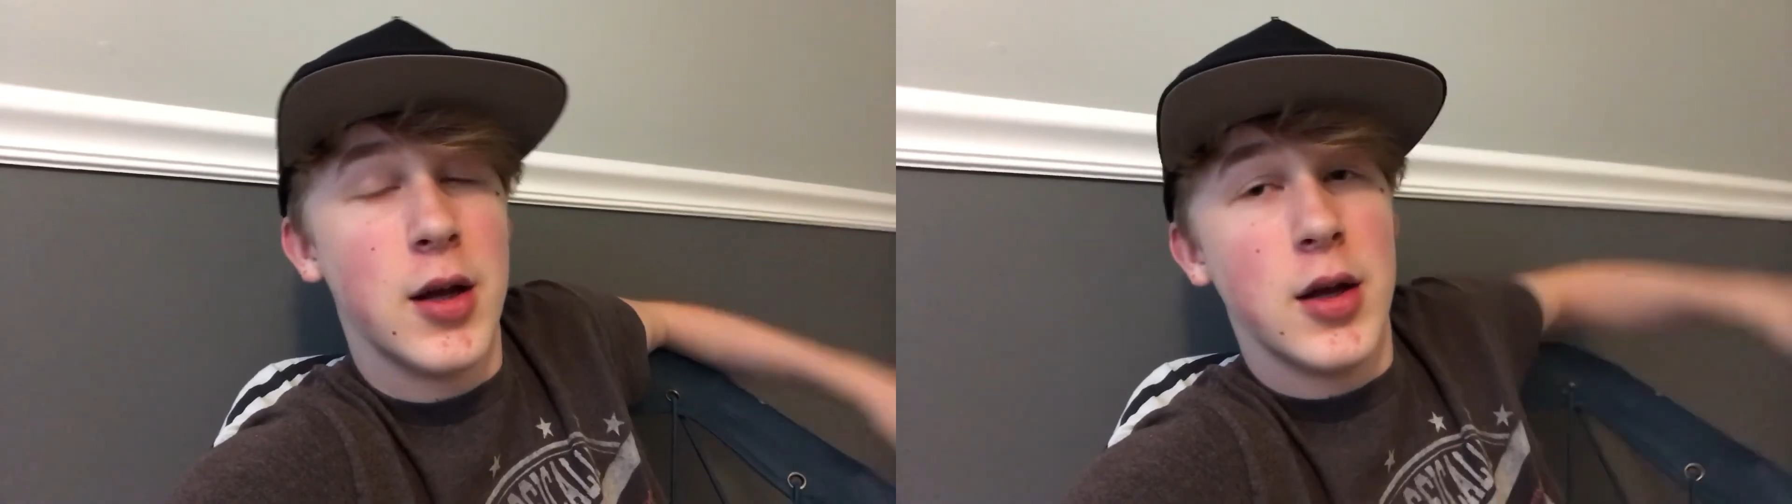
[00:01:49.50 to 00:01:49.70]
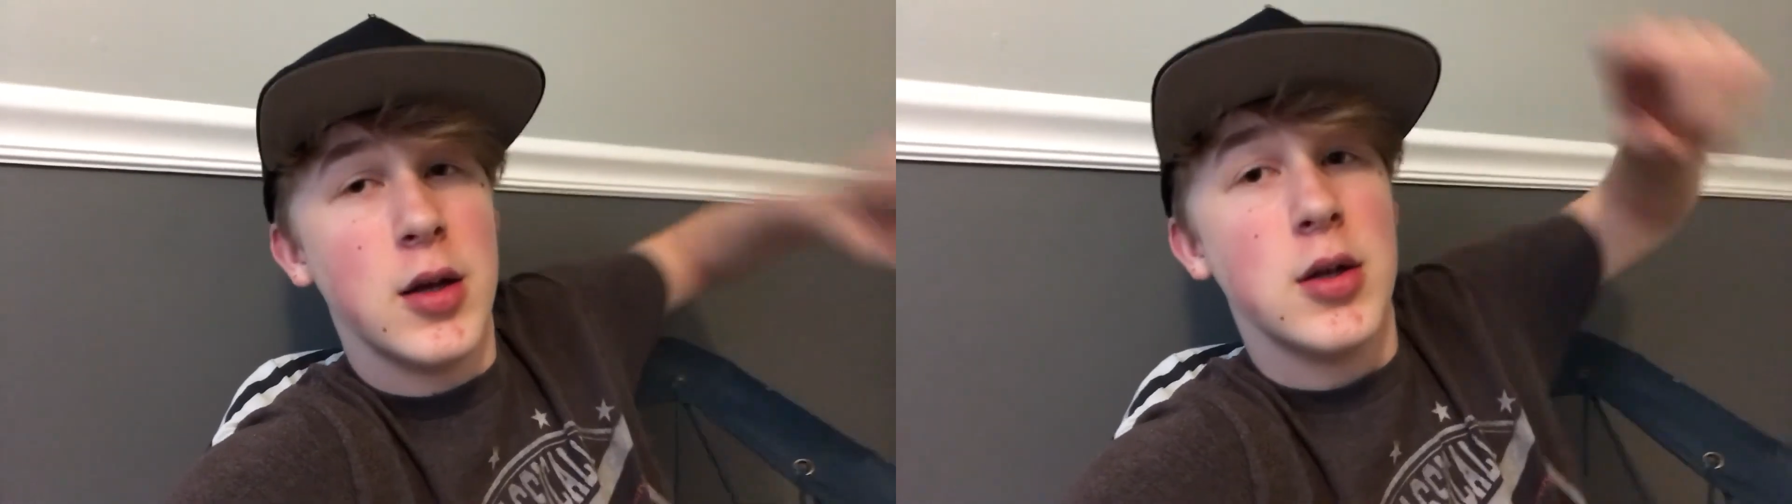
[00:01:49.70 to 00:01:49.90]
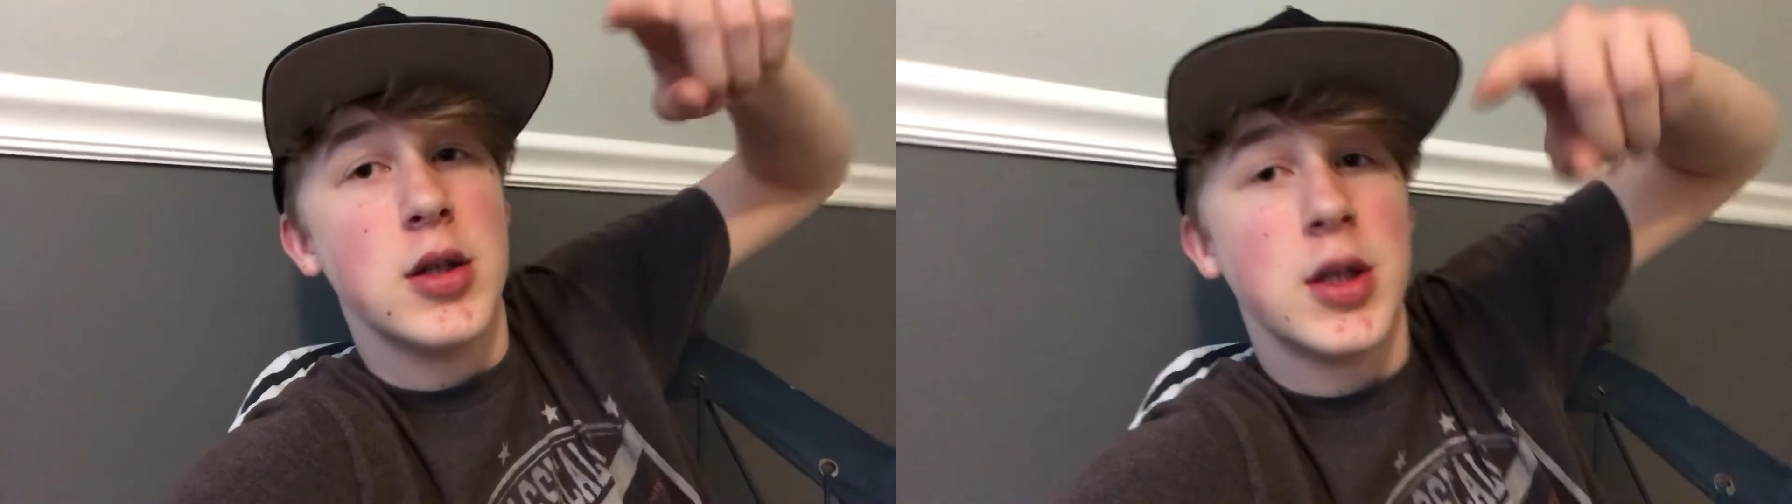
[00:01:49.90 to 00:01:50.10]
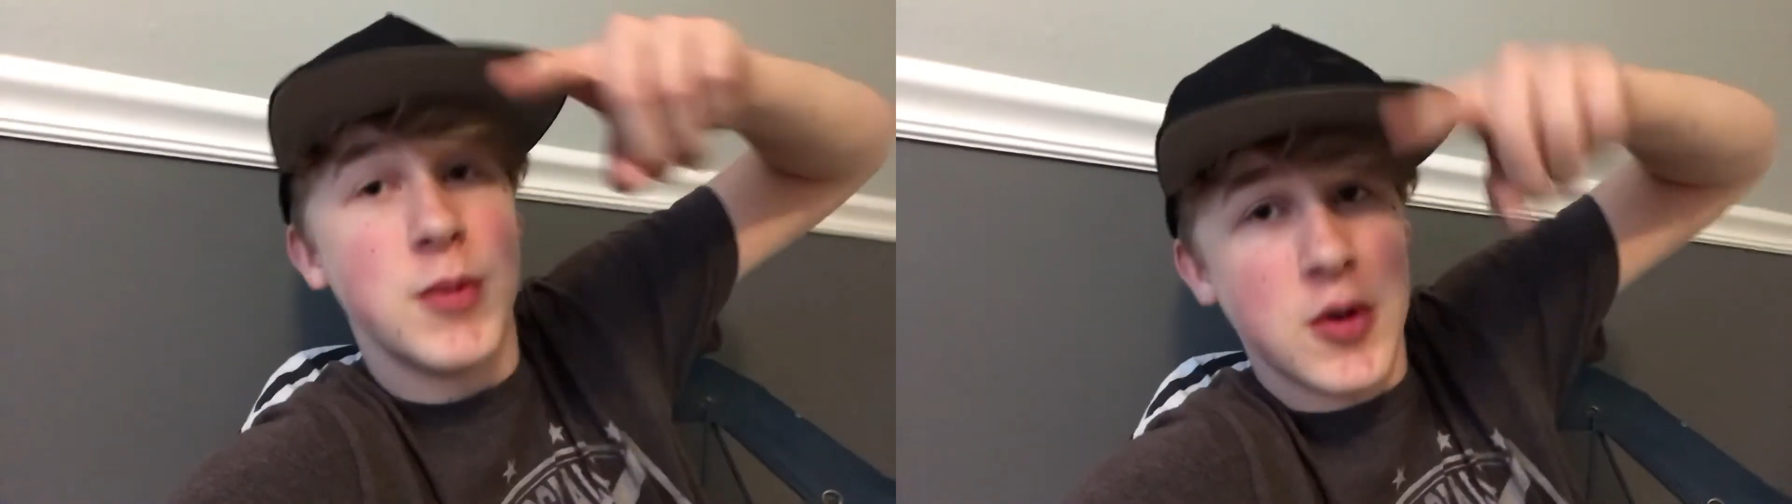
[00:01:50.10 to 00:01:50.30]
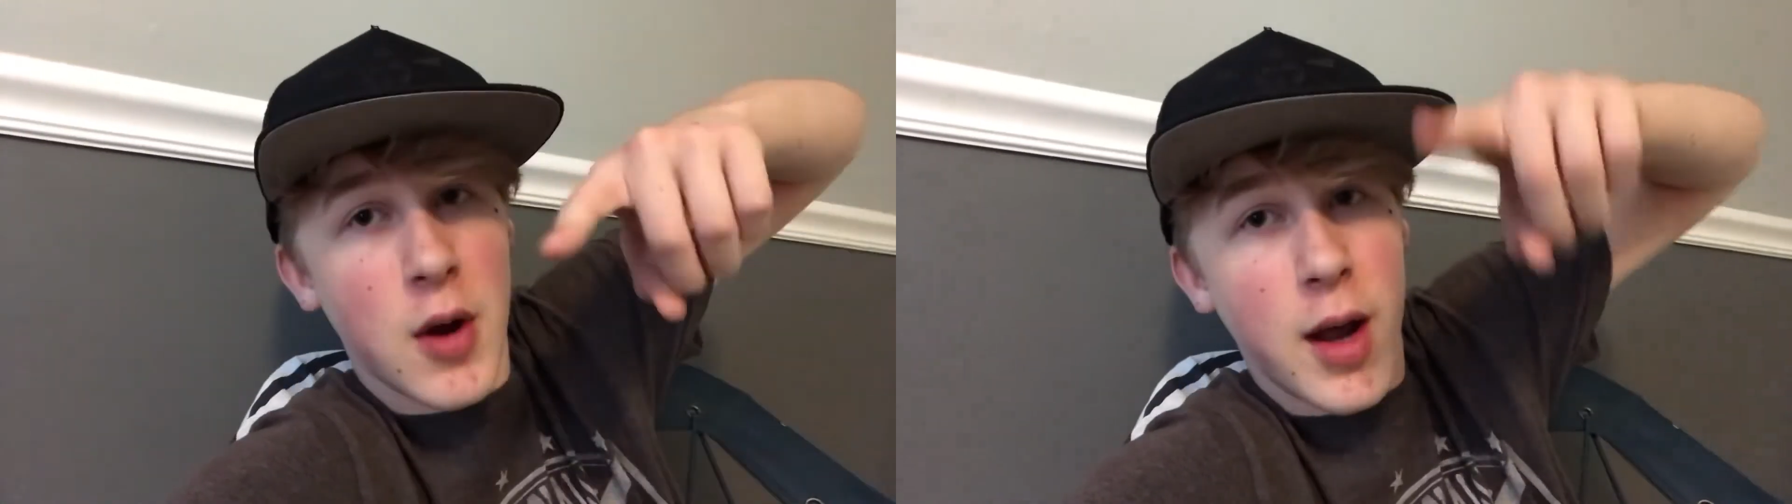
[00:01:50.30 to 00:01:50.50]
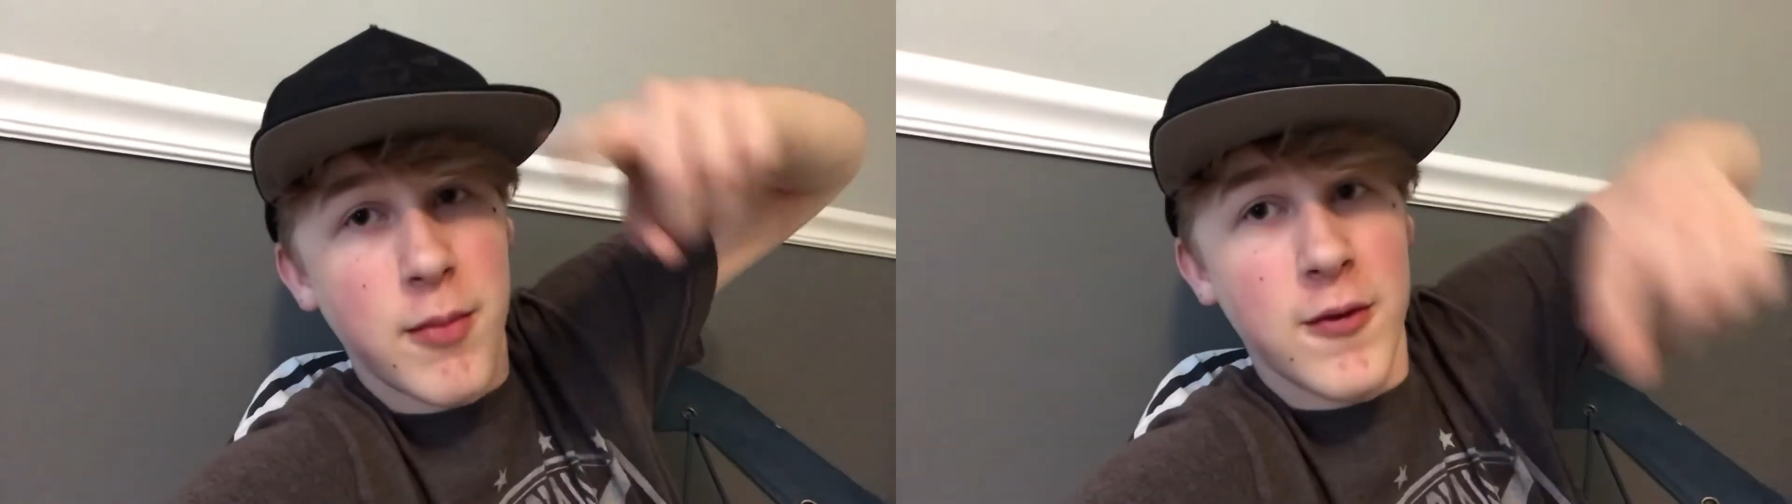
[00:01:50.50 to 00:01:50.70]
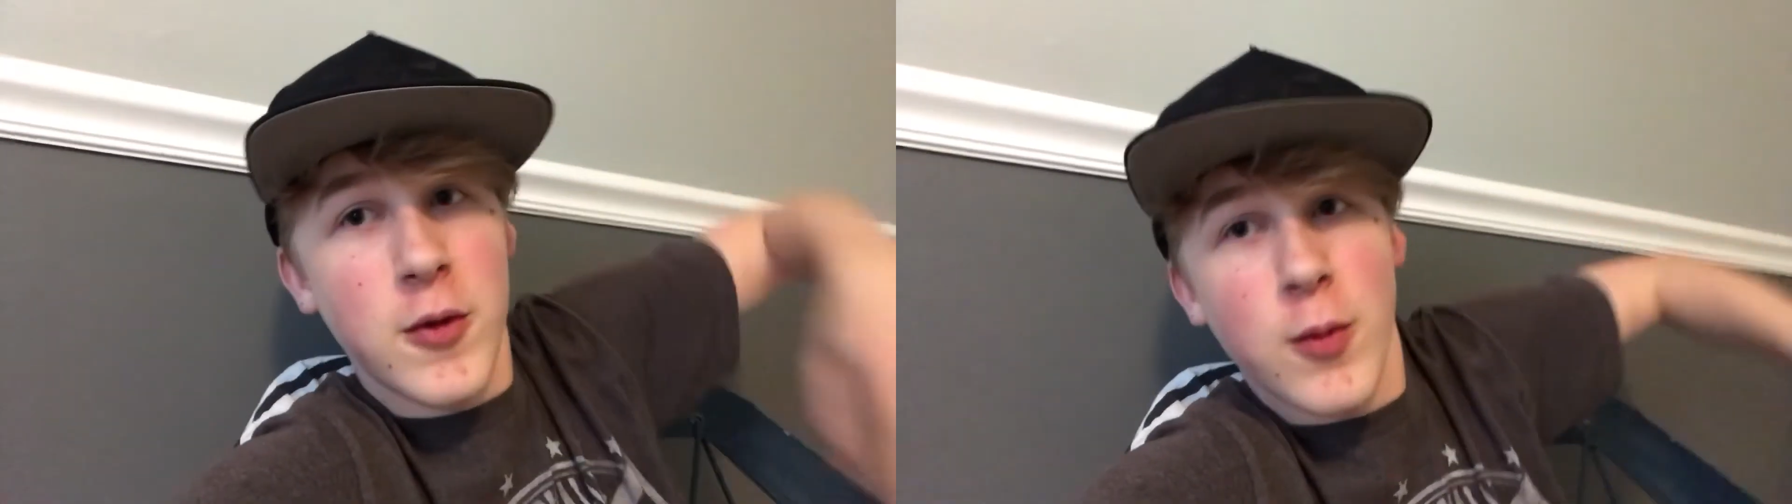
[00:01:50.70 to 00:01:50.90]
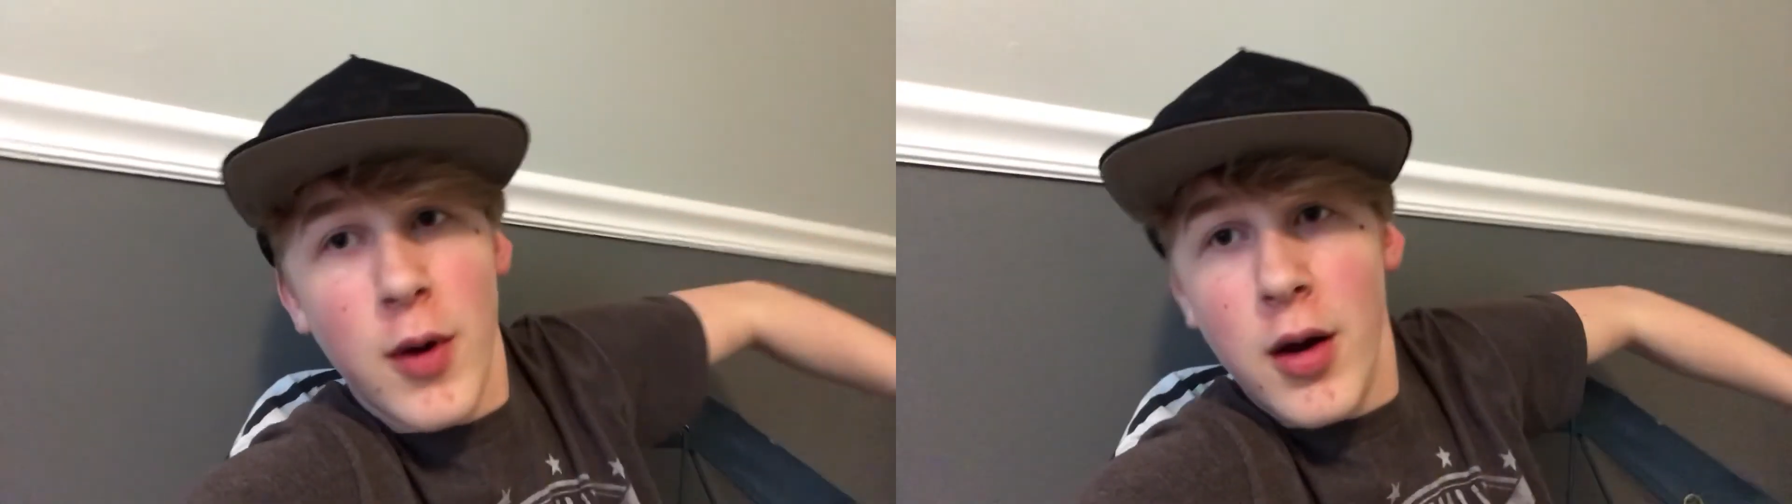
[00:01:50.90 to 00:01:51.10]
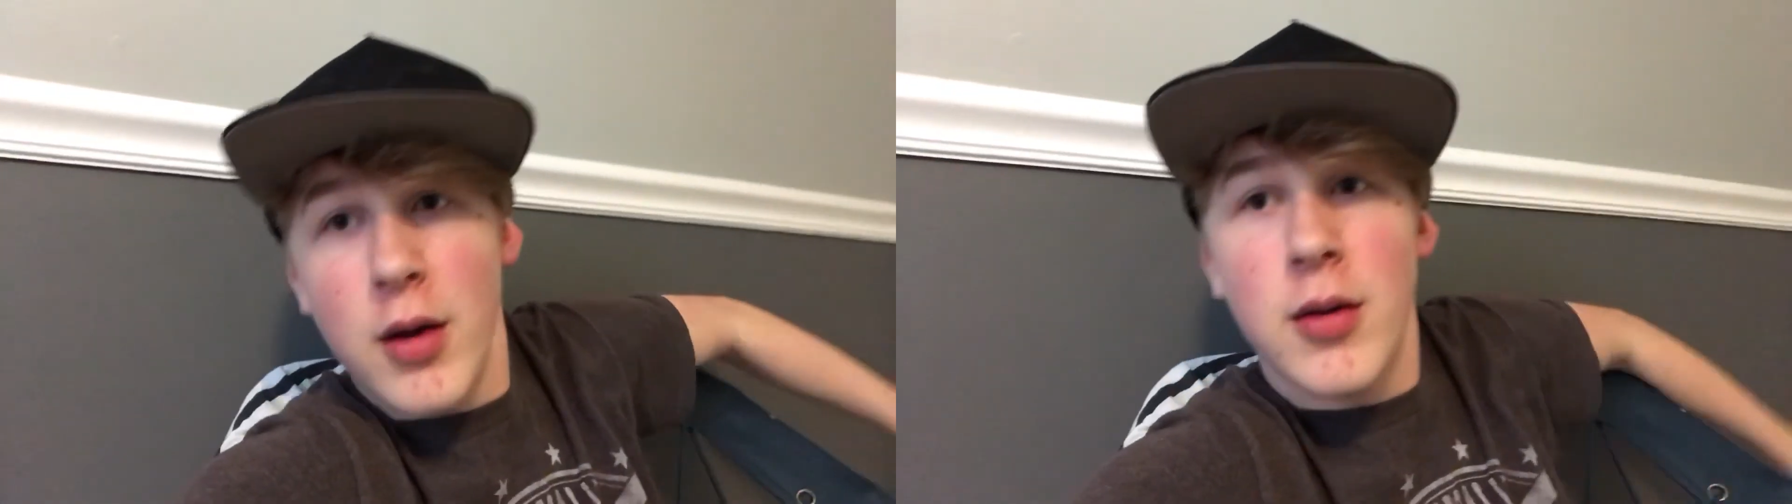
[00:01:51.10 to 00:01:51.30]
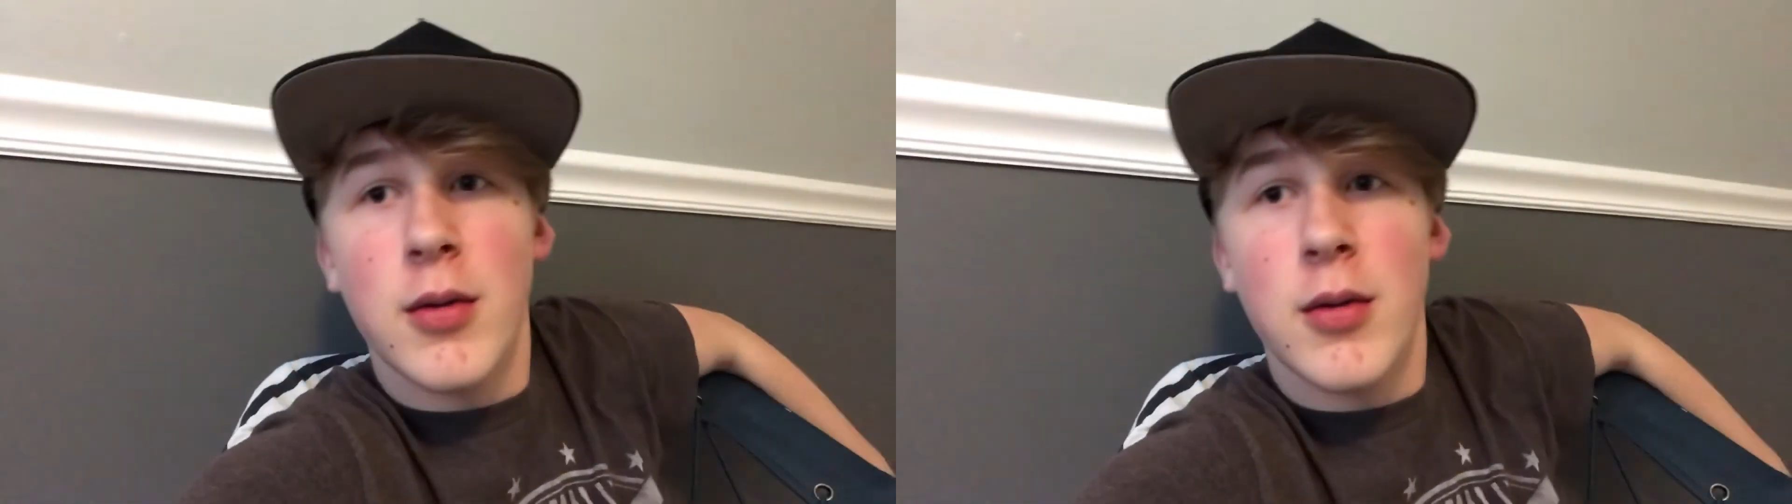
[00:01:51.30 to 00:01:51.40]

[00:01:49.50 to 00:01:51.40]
And subscribe if you want.